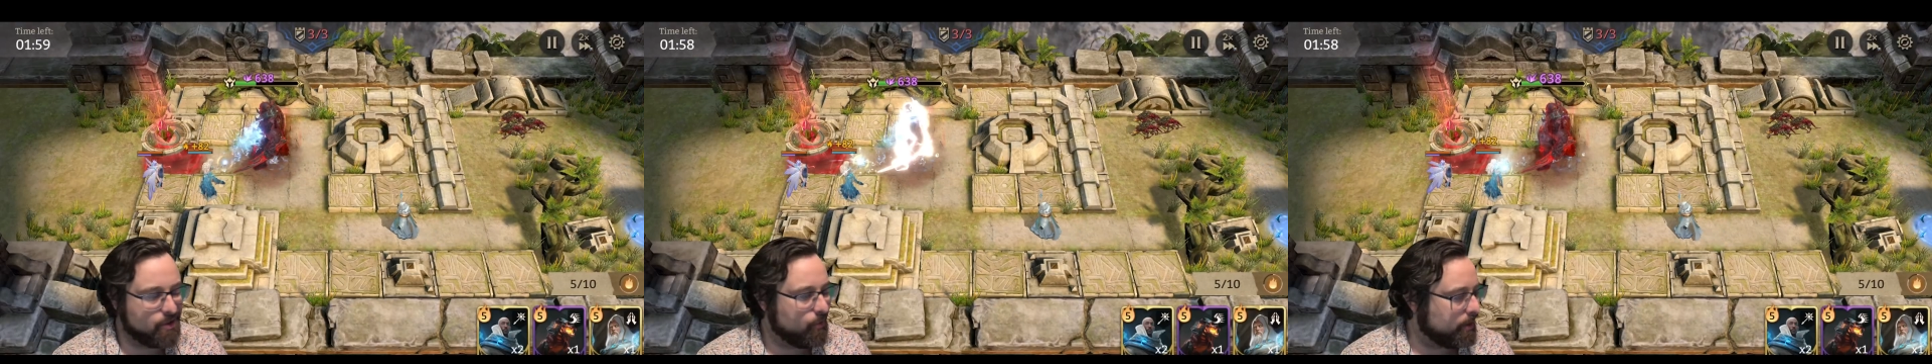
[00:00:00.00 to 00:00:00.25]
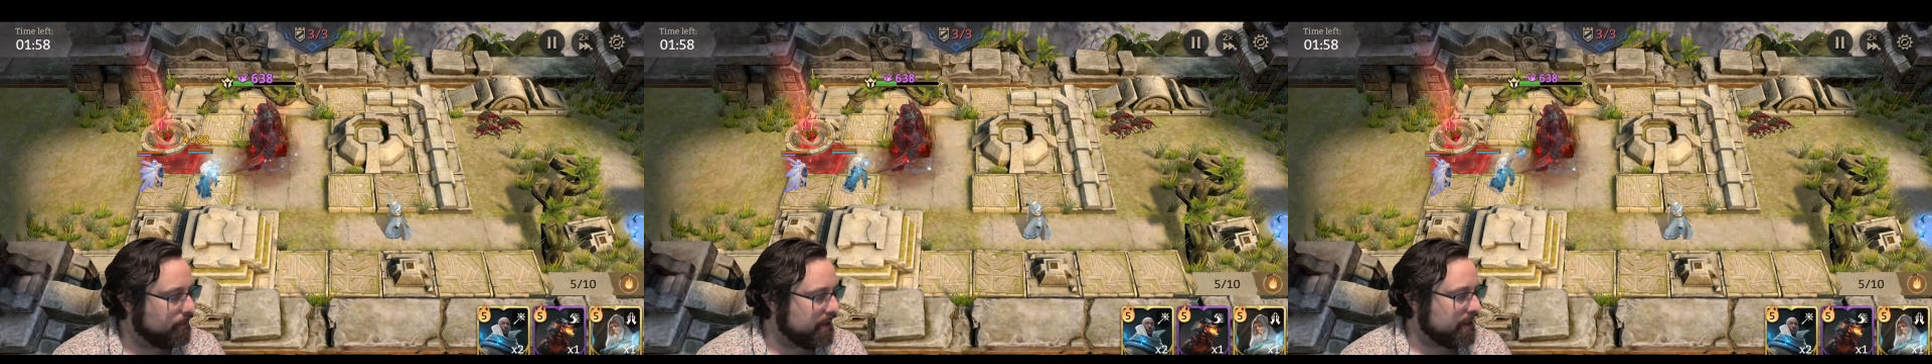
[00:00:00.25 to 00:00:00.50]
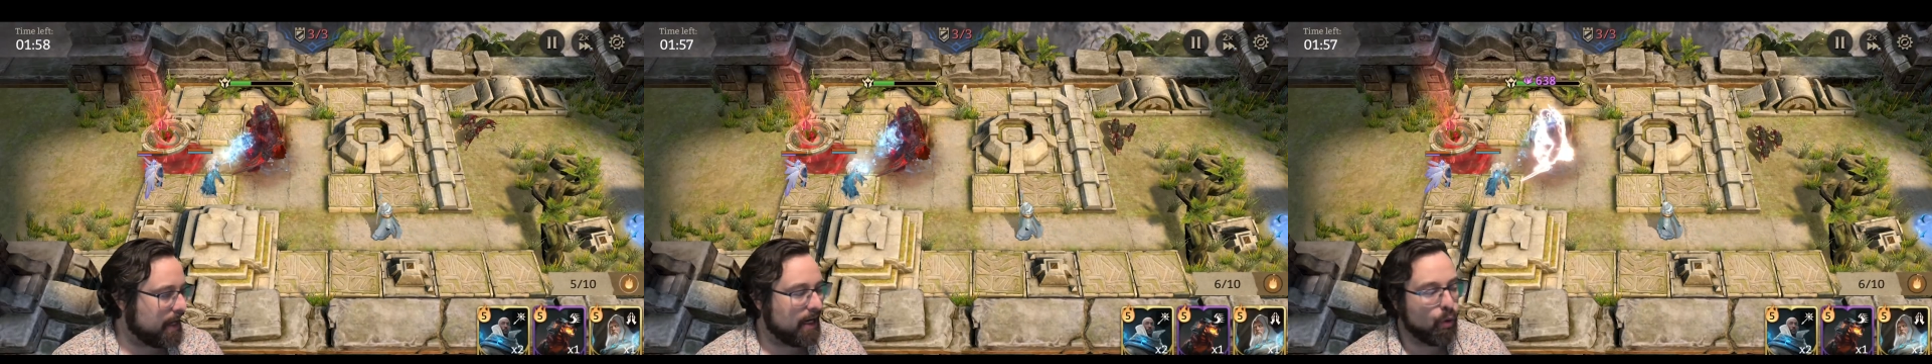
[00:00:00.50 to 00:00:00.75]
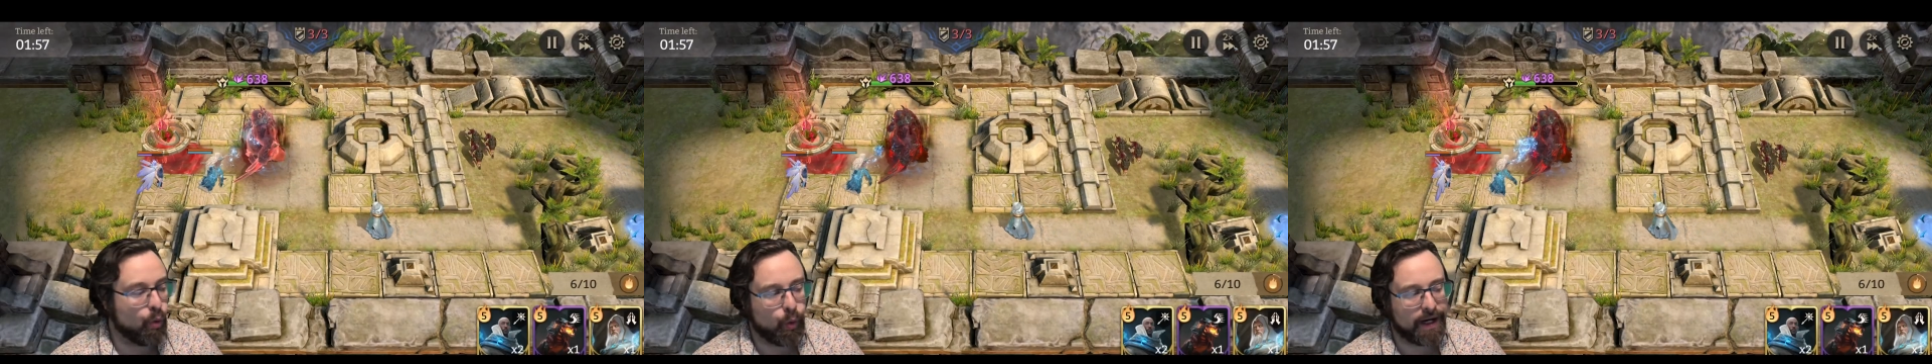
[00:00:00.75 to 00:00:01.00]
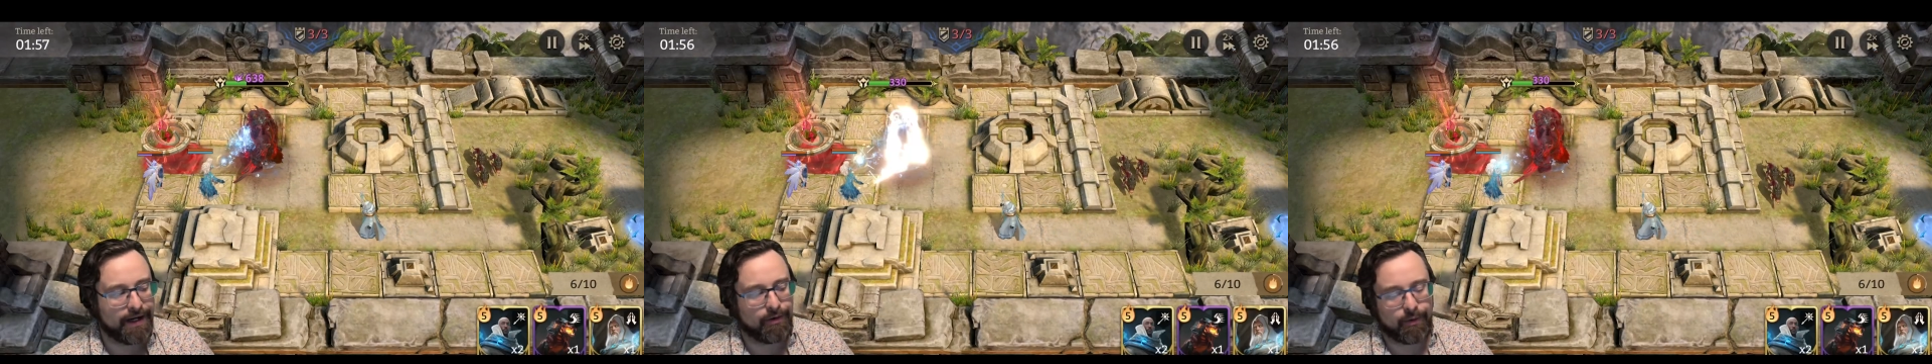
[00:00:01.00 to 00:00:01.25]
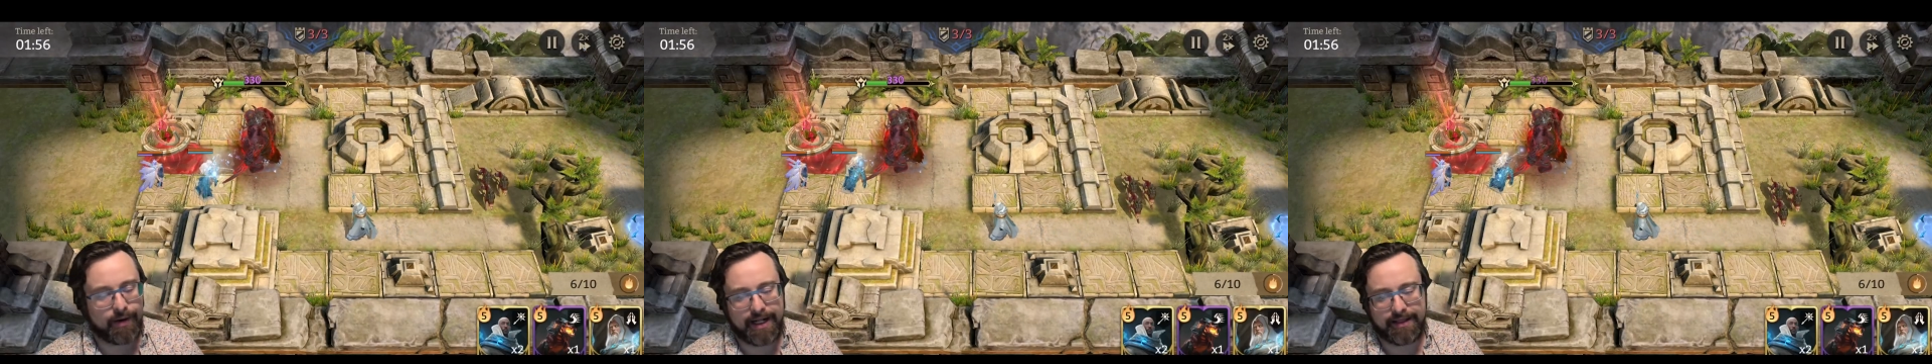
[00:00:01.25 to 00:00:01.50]
going to be a win
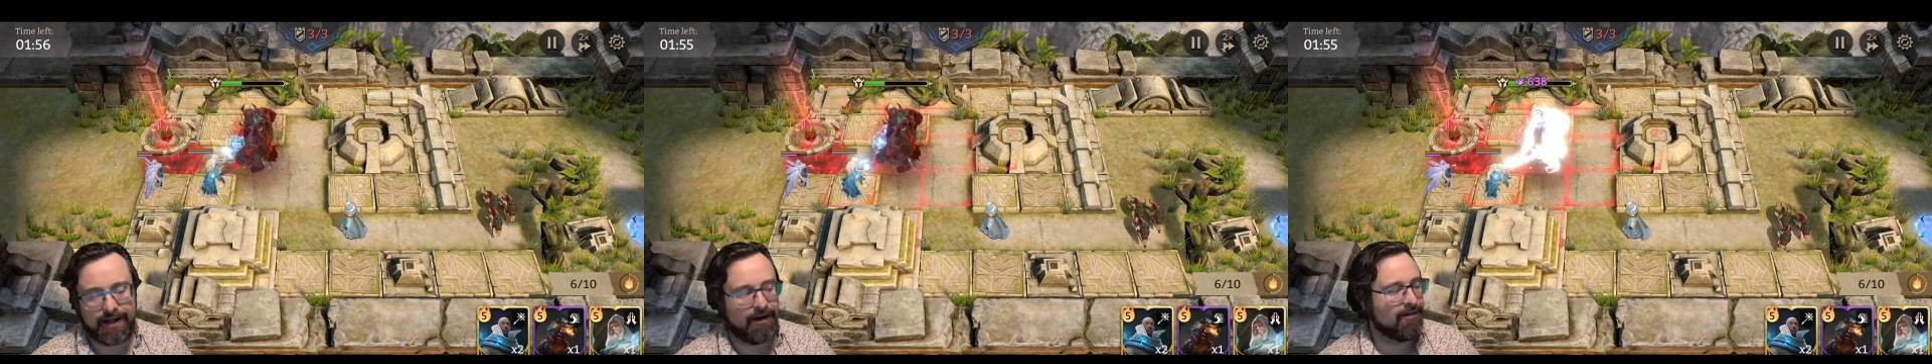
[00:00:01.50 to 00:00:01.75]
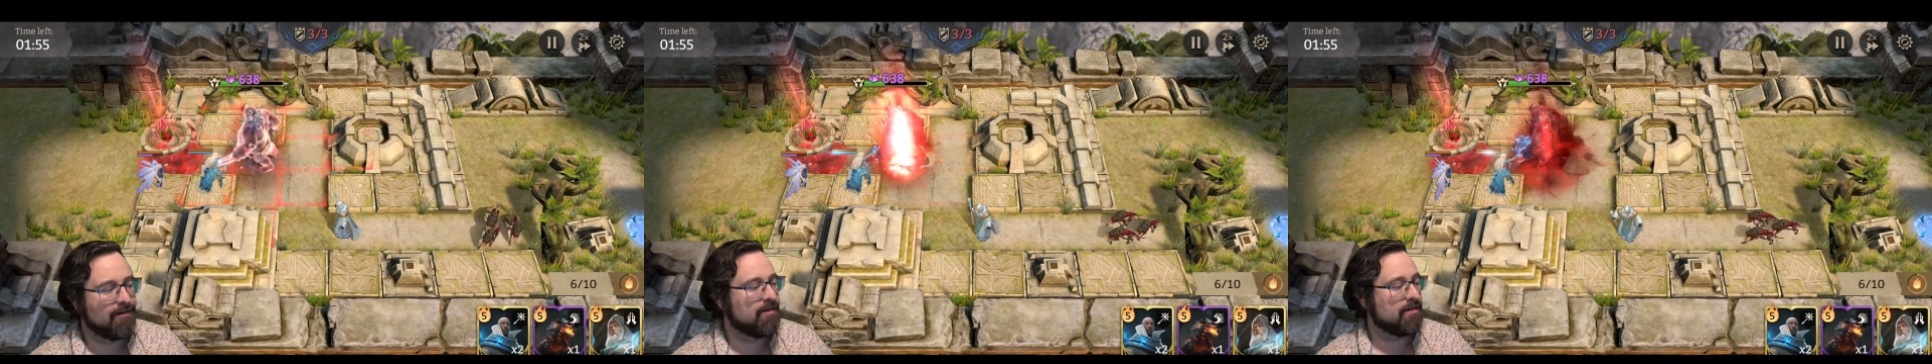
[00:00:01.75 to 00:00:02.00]
right there.